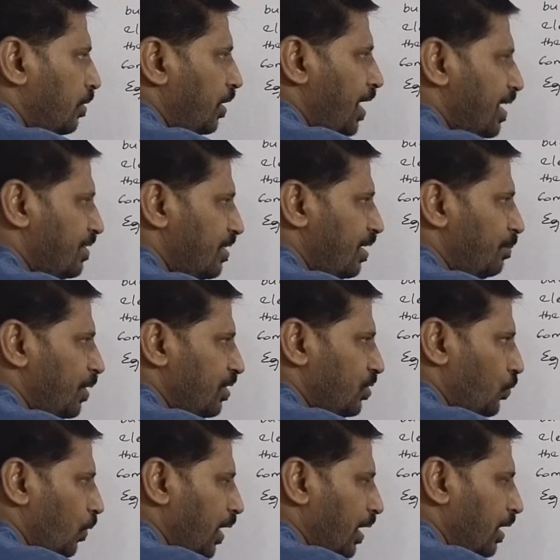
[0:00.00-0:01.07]
Next number
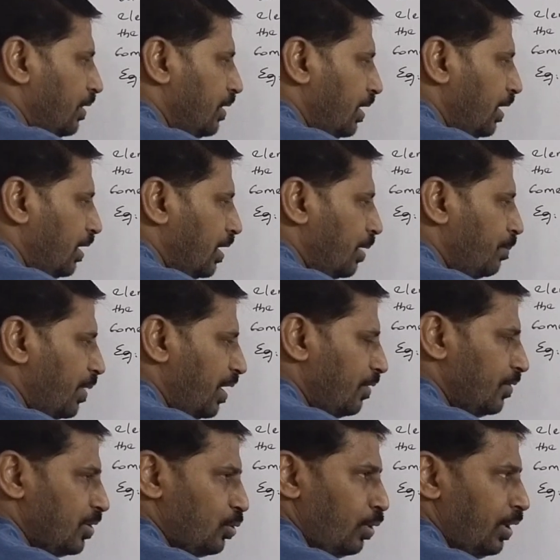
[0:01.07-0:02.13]
is 23, compare
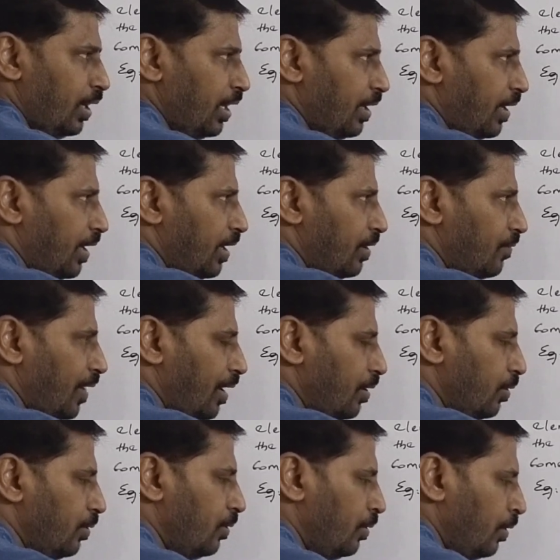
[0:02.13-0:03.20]
with 20 greater
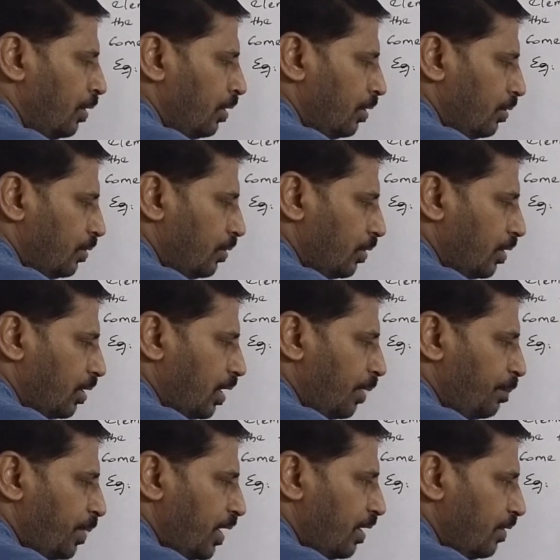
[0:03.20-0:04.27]
value, so
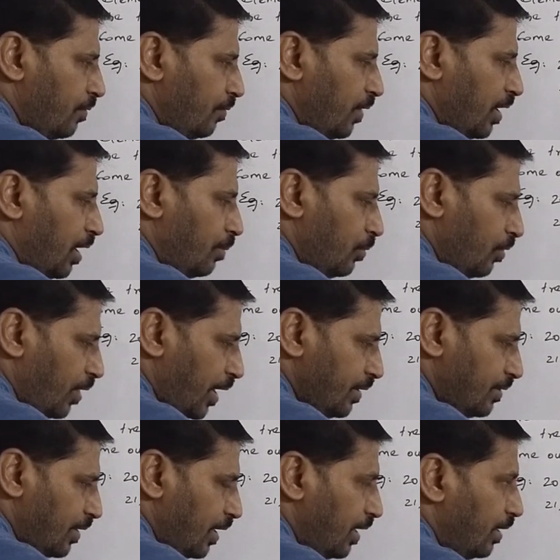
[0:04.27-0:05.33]
compare, we come to
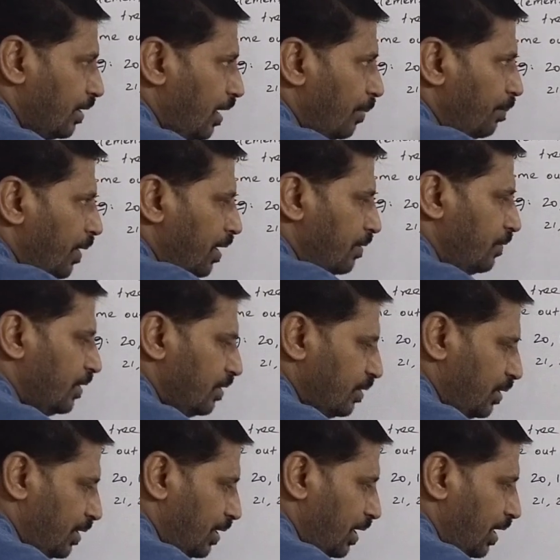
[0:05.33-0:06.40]
right side, compare
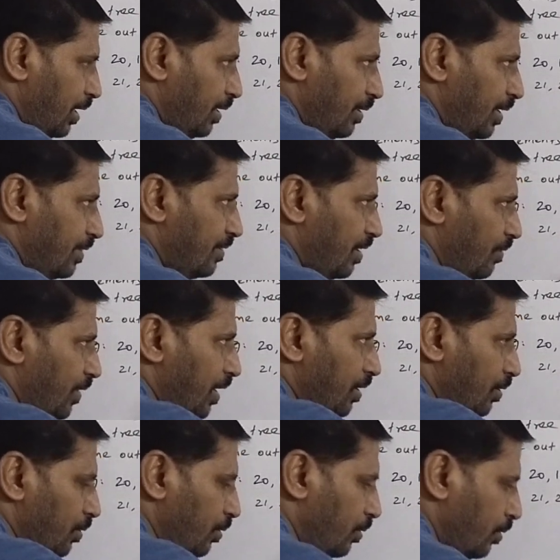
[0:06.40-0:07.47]
with 30 lesser
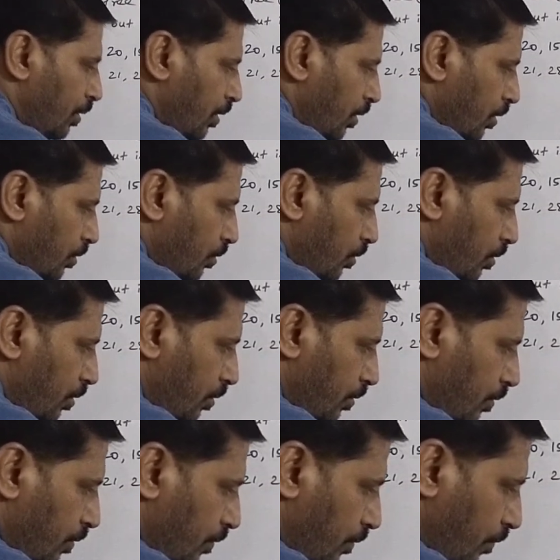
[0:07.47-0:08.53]
value,
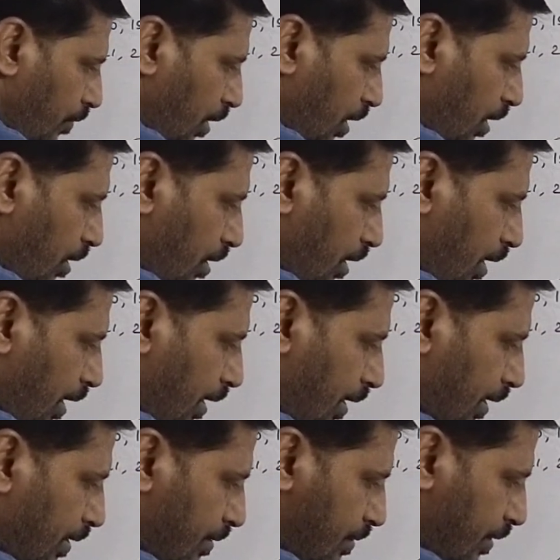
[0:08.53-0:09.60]
so we are
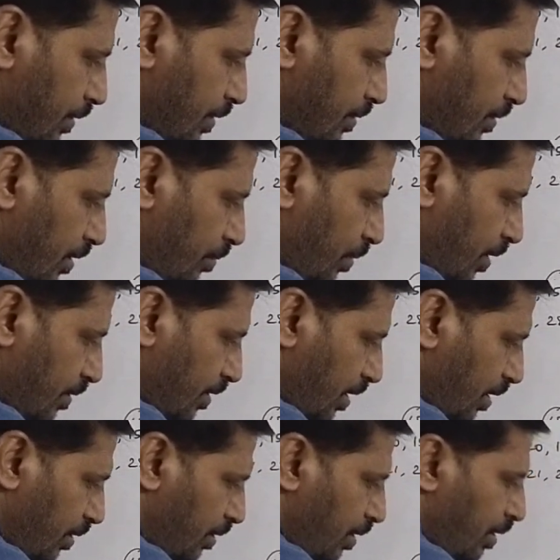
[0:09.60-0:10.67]
attaching this number as
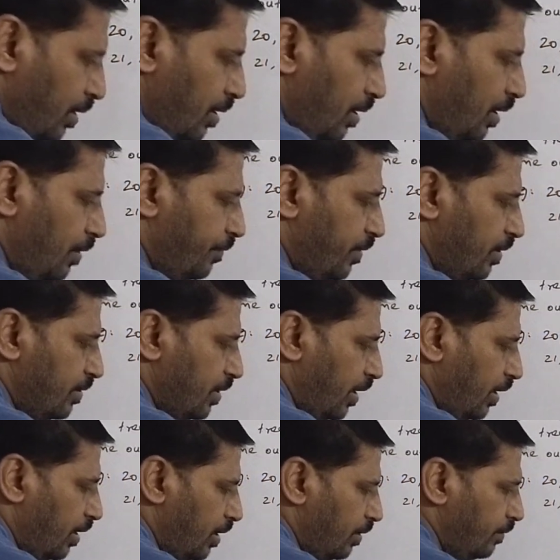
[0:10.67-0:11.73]
a left
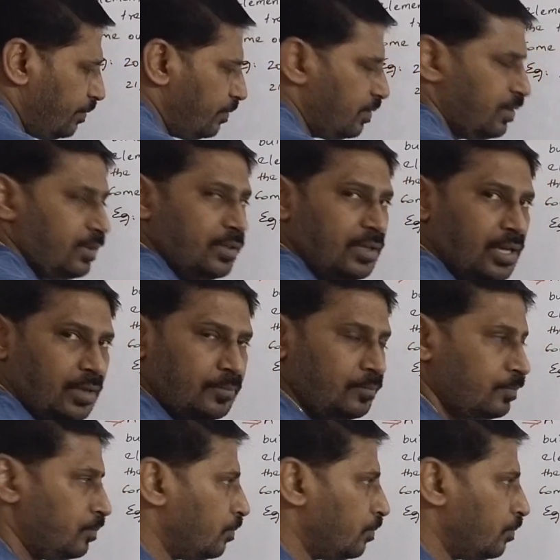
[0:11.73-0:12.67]
child of 30.